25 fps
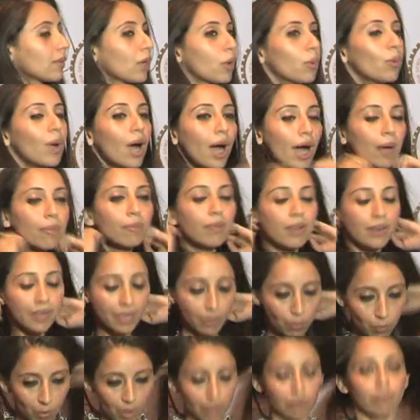Well, I'm
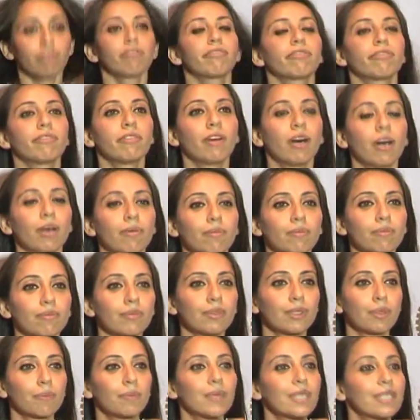wearing one of
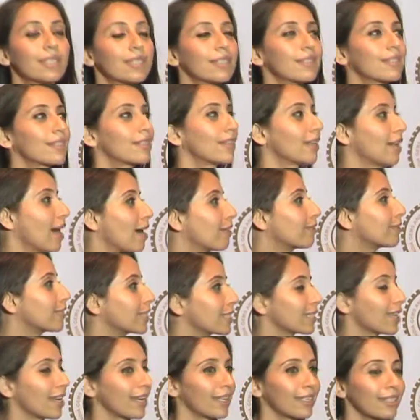the pieces that I've
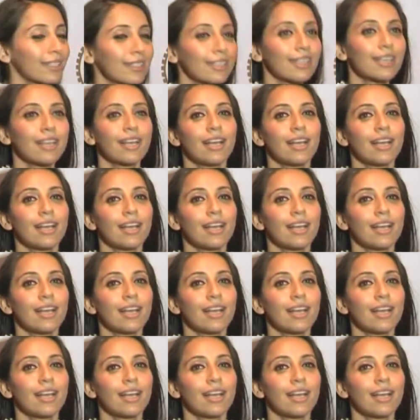designed.